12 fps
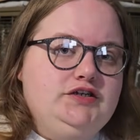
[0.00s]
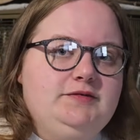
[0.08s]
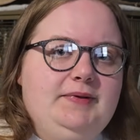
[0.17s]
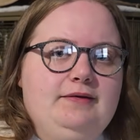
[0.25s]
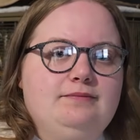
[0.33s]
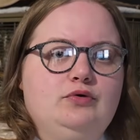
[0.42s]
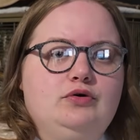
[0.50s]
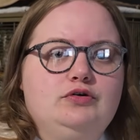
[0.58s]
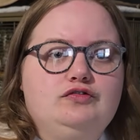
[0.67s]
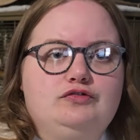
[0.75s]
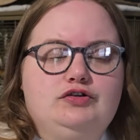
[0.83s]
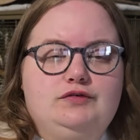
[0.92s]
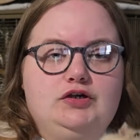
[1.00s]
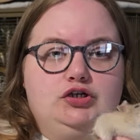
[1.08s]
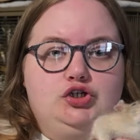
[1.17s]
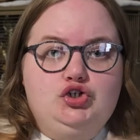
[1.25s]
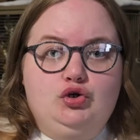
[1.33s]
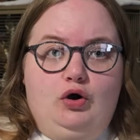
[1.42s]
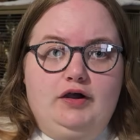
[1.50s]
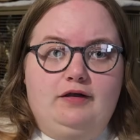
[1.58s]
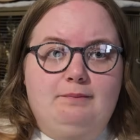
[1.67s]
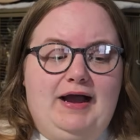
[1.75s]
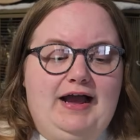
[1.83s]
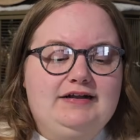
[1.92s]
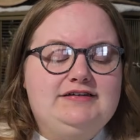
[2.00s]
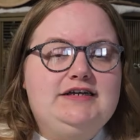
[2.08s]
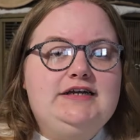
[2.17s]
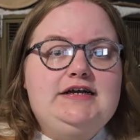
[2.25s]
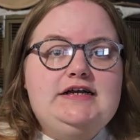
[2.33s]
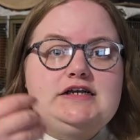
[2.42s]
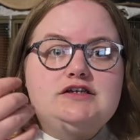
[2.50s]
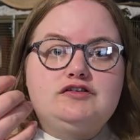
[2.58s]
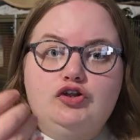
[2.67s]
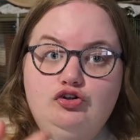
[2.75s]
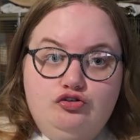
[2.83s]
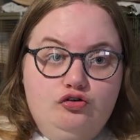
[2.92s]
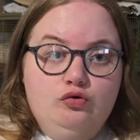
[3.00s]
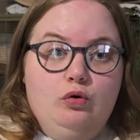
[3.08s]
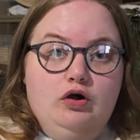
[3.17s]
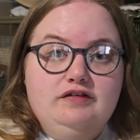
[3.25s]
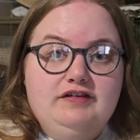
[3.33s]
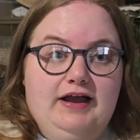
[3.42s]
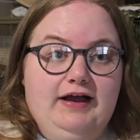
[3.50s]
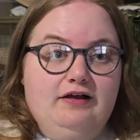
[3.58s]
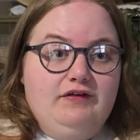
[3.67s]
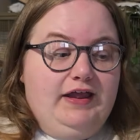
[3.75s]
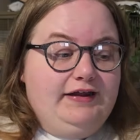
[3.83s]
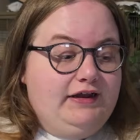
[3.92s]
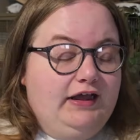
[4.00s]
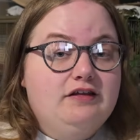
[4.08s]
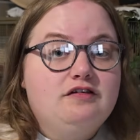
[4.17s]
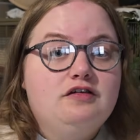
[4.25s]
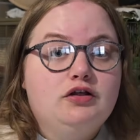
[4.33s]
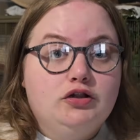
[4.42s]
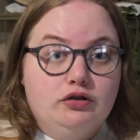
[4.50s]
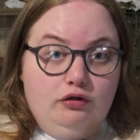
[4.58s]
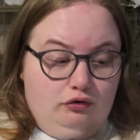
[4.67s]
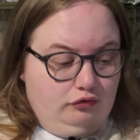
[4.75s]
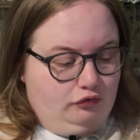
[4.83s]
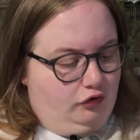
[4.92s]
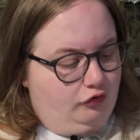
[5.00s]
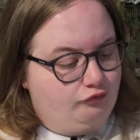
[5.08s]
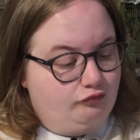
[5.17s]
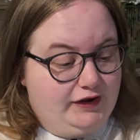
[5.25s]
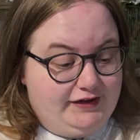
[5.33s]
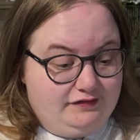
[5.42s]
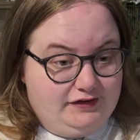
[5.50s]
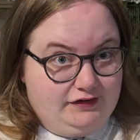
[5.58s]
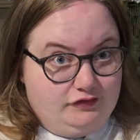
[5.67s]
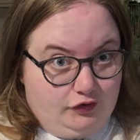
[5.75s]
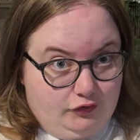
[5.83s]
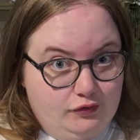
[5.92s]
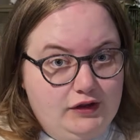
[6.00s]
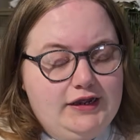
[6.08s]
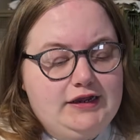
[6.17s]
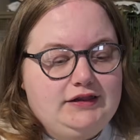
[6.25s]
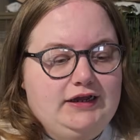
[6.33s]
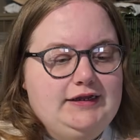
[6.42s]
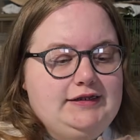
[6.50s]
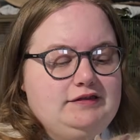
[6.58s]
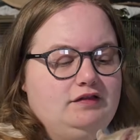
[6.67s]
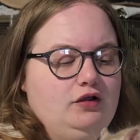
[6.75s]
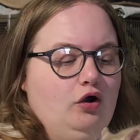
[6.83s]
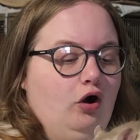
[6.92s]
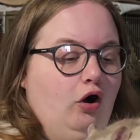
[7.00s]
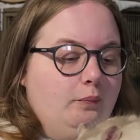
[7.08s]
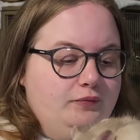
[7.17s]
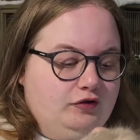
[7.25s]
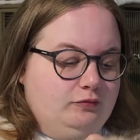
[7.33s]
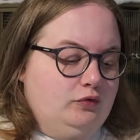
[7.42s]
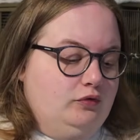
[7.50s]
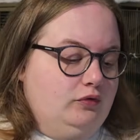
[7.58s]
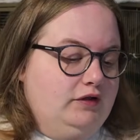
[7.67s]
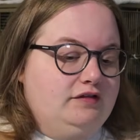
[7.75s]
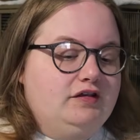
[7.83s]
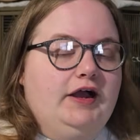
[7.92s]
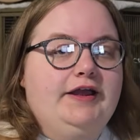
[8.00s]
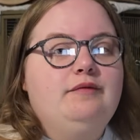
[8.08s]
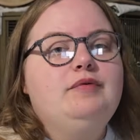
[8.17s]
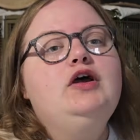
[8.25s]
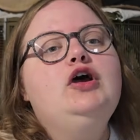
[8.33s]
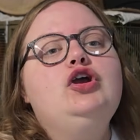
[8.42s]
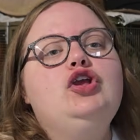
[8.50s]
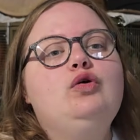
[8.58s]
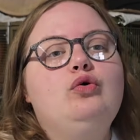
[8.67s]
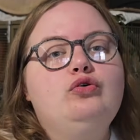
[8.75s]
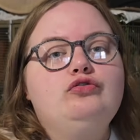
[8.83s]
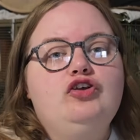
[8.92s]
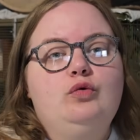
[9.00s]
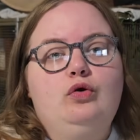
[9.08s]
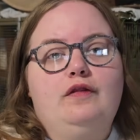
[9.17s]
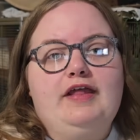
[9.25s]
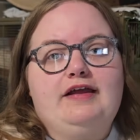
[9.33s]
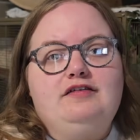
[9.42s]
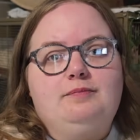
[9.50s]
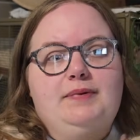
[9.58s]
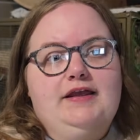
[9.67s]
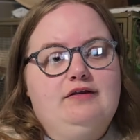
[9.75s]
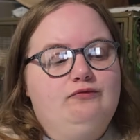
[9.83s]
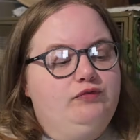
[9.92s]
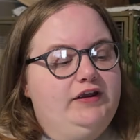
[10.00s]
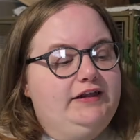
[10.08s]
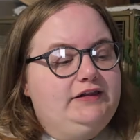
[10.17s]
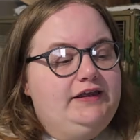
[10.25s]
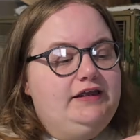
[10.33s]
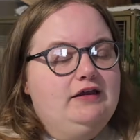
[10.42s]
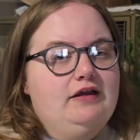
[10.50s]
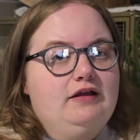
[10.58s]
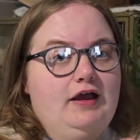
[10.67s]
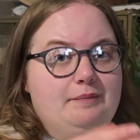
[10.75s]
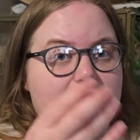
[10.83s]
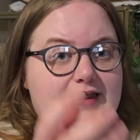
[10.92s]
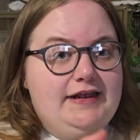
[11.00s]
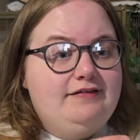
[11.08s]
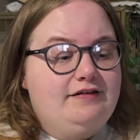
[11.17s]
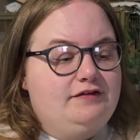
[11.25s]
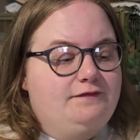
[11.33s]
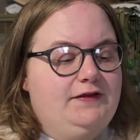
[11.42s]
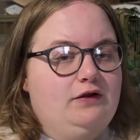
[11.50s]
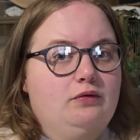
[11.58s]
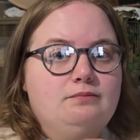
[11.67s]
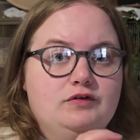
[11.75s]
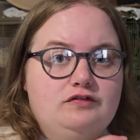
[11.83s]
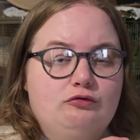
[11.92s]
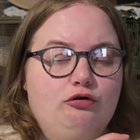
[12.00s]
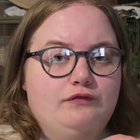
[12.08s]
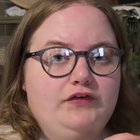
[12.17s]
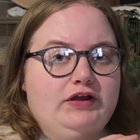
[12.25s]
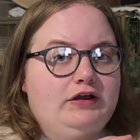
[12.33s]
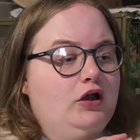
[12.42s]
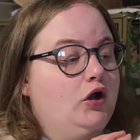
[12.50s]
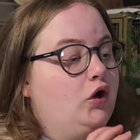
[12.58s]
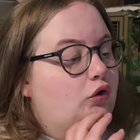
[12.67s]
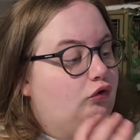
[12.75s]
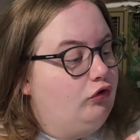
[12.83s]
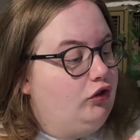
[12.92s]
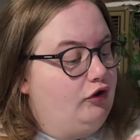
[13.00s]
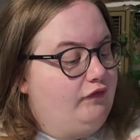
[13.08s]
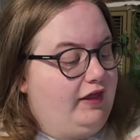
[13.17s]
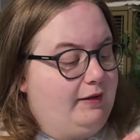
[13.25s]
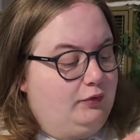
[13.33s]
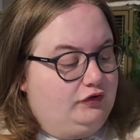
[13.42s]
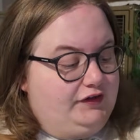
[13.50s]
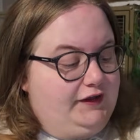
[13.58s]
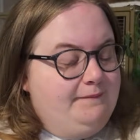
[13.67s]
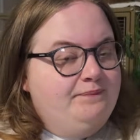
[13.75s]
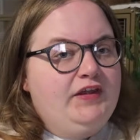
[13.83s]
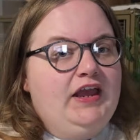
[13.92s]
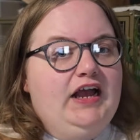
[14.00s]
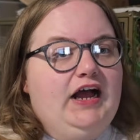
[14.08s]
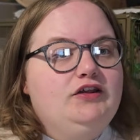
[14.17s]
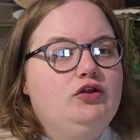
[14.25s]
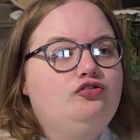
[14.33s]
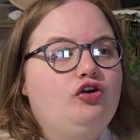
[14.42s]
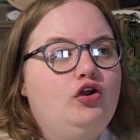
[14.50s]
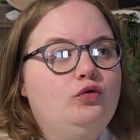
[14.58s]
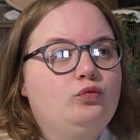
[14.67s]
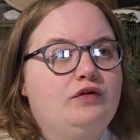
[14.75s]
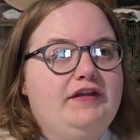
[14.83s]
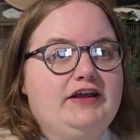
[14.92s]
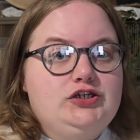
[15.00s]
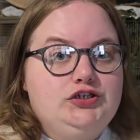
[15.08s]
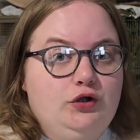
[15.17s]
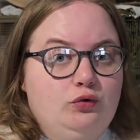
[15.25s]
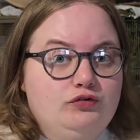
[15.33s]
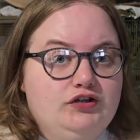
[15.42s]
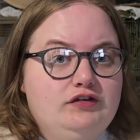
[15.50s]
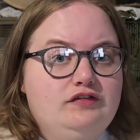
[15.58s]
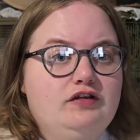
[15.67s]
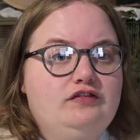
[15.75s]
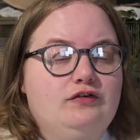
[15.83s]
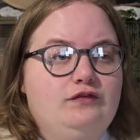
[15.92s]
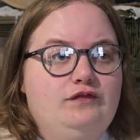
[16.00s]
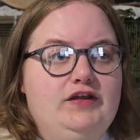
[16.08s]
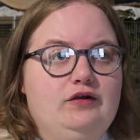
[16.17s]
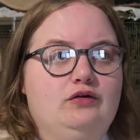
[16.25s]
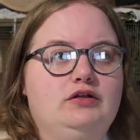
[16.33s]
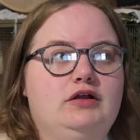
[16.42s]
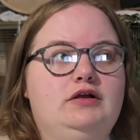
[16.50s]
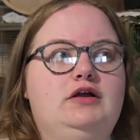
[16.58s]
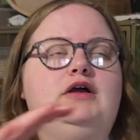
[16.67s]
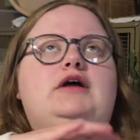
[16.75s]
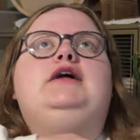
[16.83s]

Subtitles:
She's a bit more sort of short and compact. So you do want to have a nice, long, racy doe. That is the optimal type. You also want there to be really easy to feel muscle cover all over their body, and you don't want their shoulders to feel